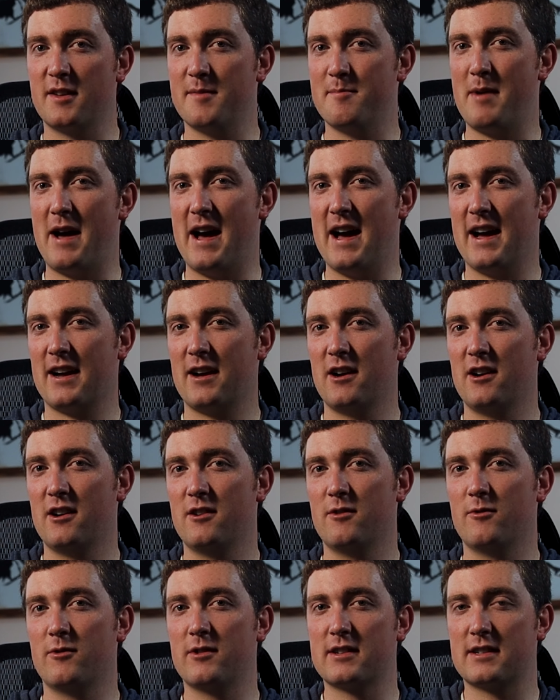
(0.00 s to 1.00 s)
the back
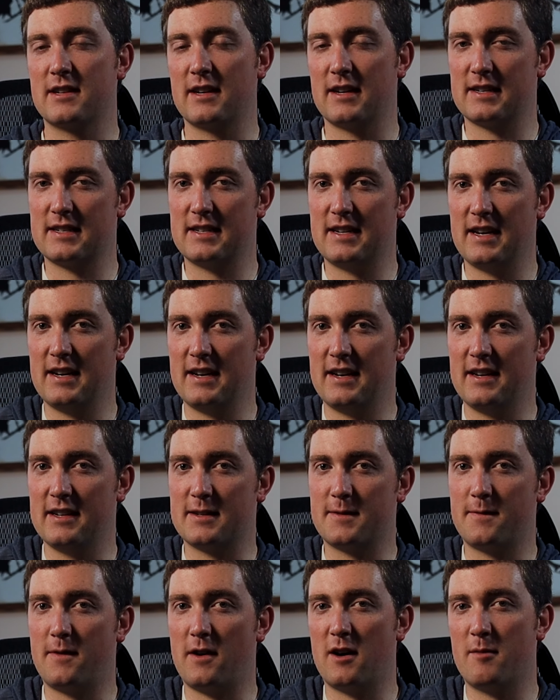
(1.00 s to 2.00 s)
was extended
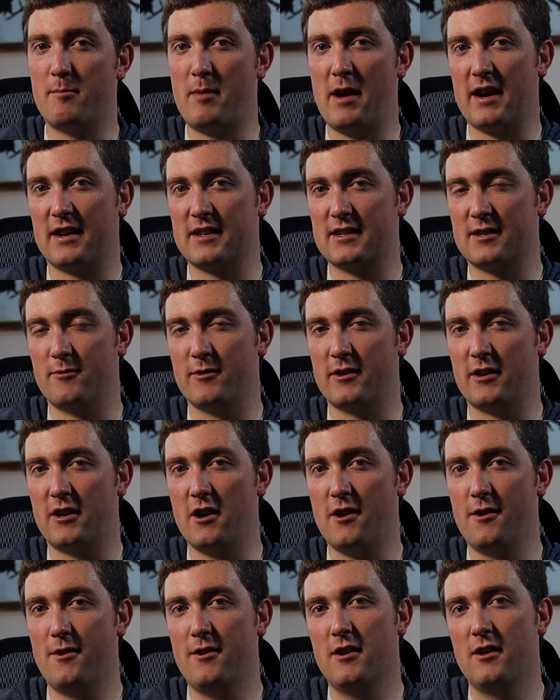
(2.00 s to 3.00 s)
as far back as it would
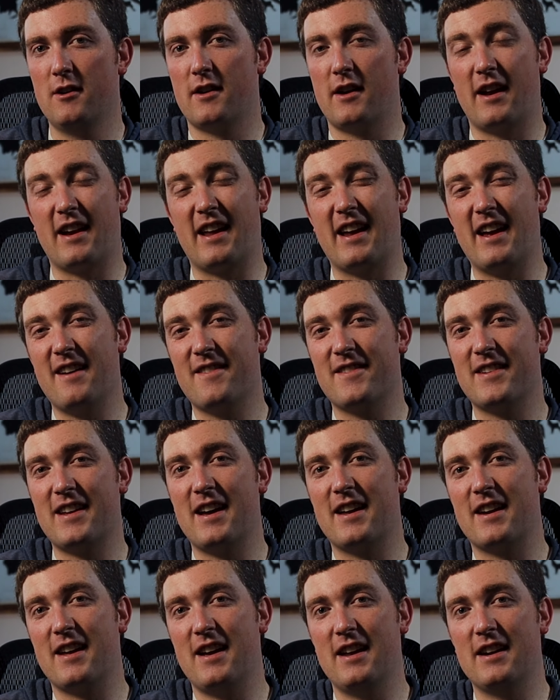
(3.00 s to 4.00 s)
go, and I haven't
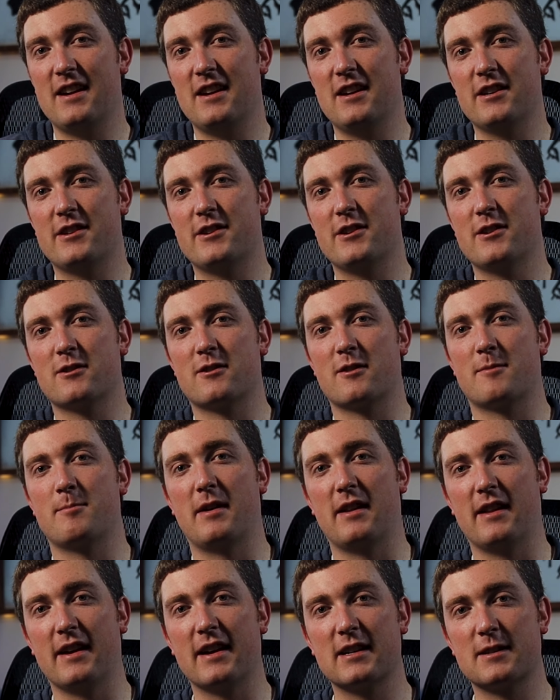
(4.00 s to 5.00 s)
had any issues with
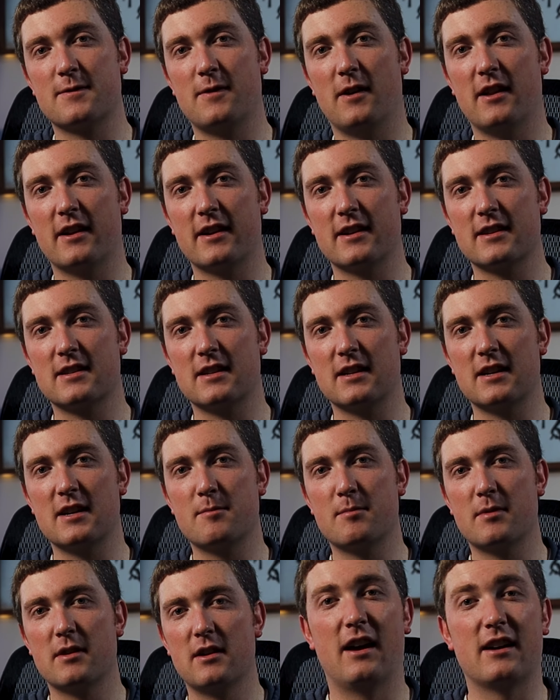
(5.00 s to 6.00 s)
my legs falling
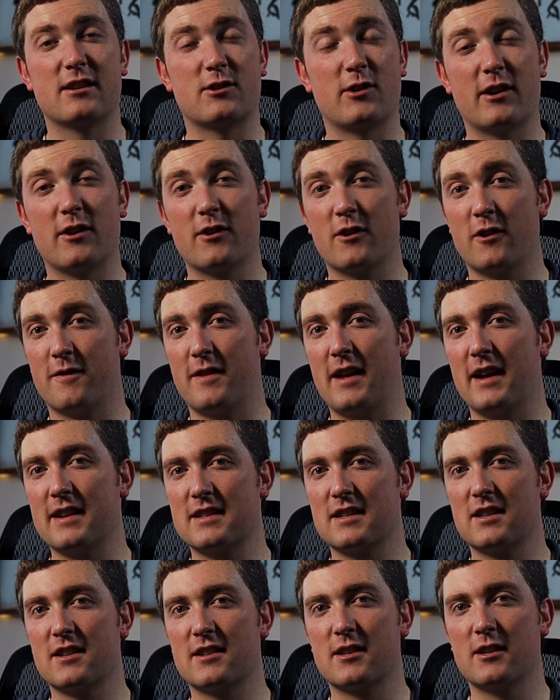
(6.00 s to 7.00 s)
asleep. So I don't know if
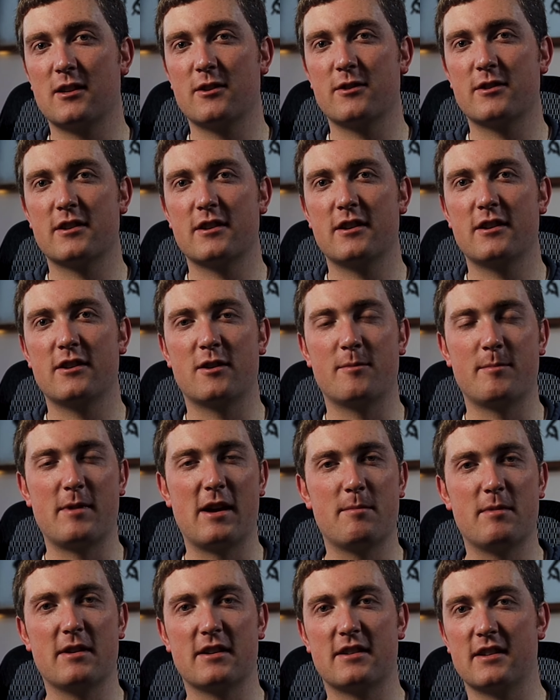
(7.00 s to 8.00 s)
that's the solution, or
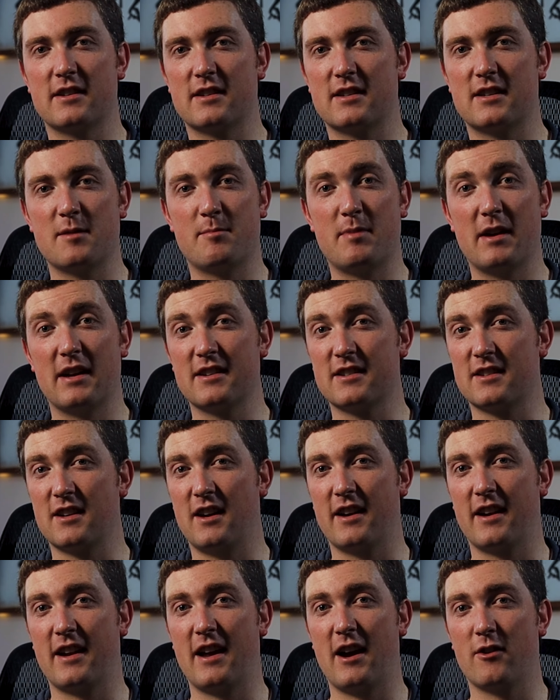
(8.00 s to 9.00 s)
maybe it just depends
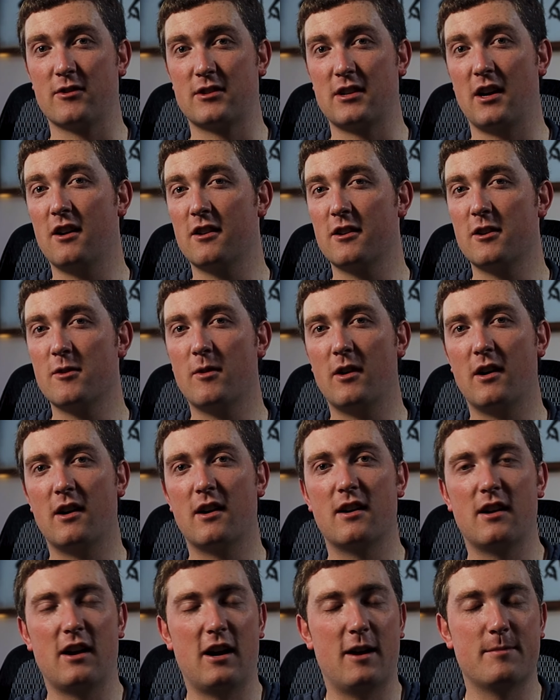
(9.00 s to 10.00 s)
on how tall you
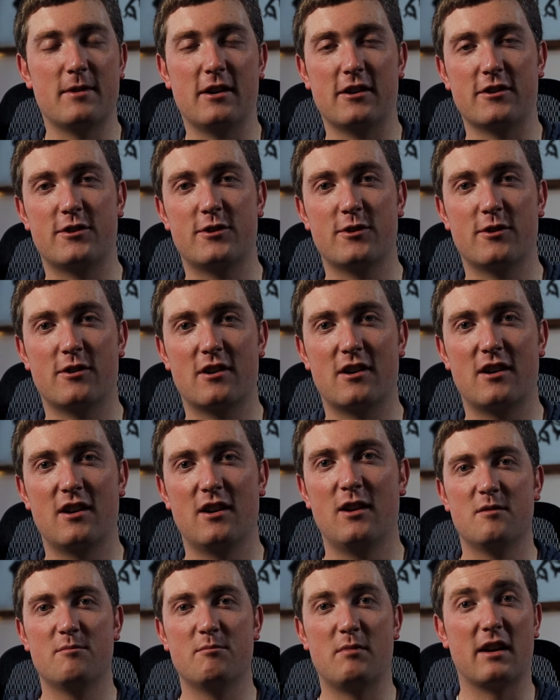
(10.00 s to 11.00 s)
are, I'm not sure,
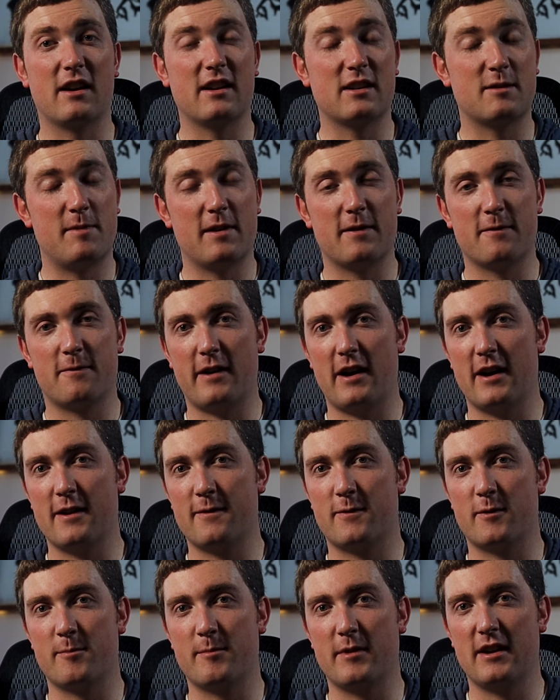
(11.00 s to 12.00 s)
but it's been fine
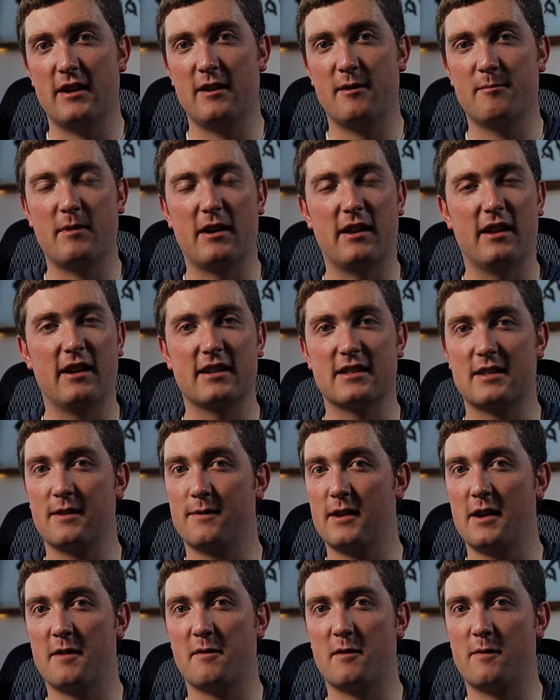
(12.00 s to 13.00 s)
for me. My legs have
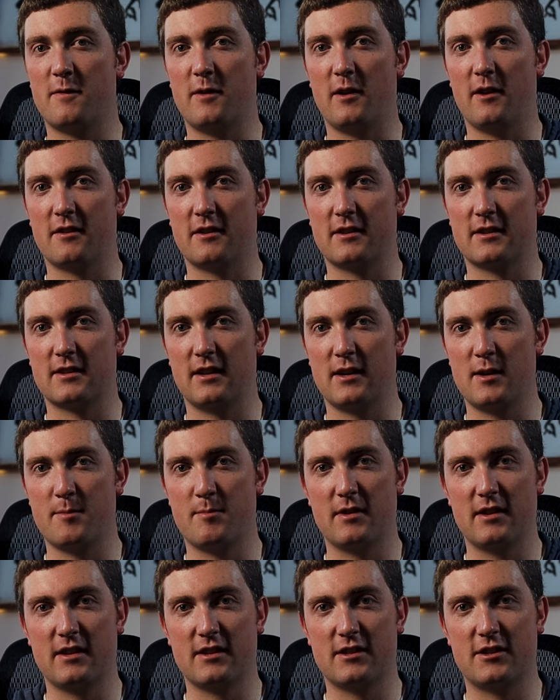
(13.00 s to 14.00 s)
never fallen asleep
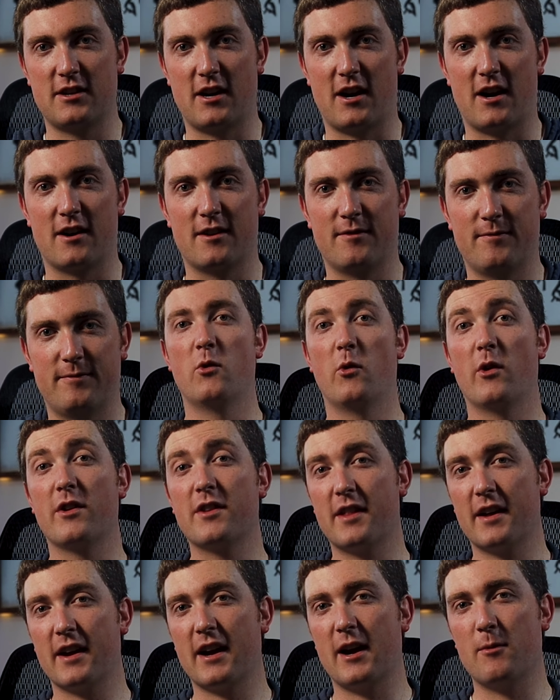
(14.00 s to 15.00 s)
in this chair. One
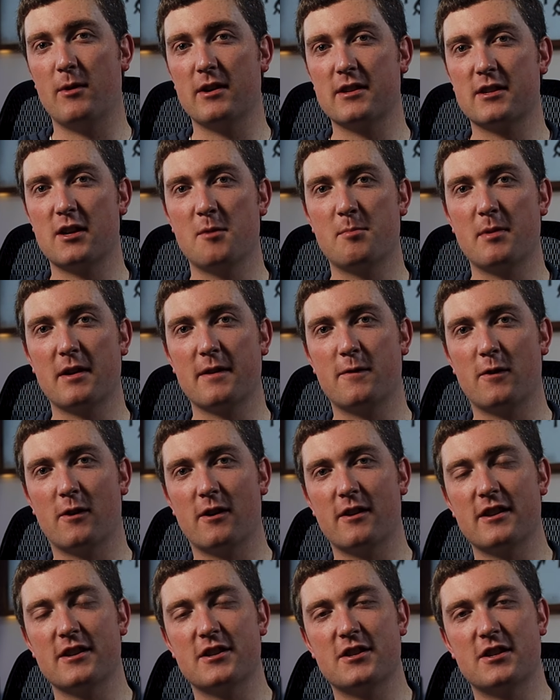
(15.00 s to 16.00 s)
thing I was hoping for
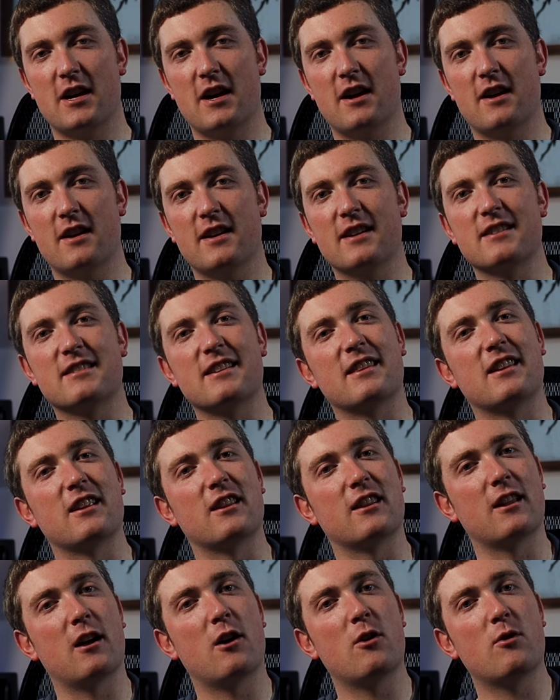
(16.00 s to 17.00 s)
in this chair is that the
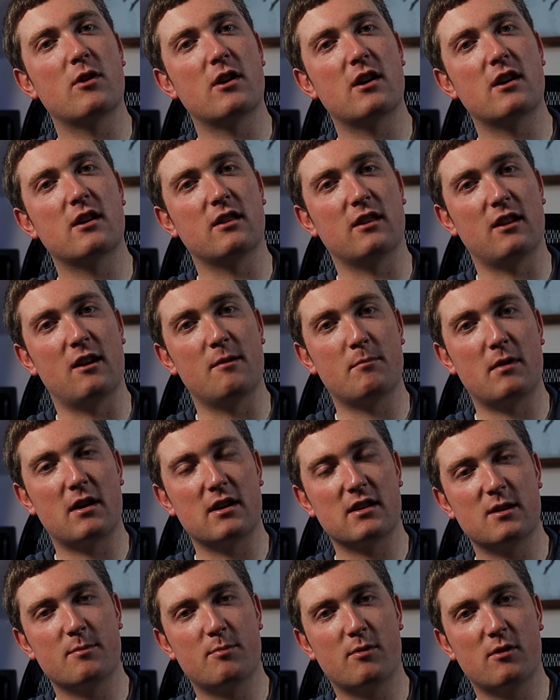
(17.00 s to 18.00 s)
lower lumbar
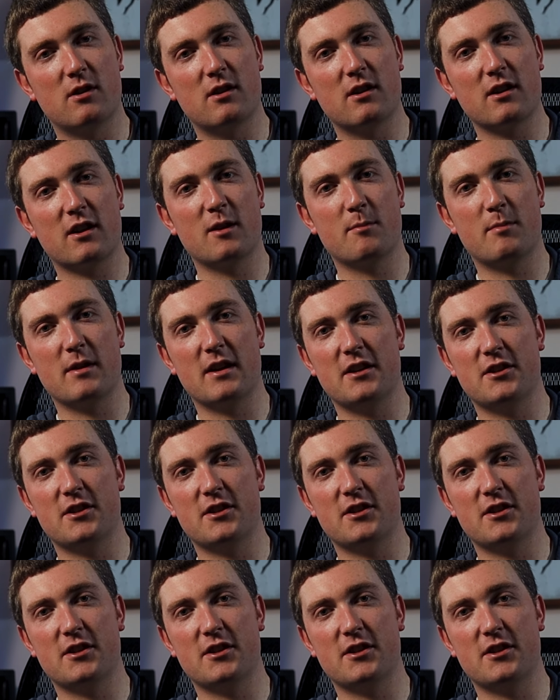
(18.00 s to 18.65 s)
support could be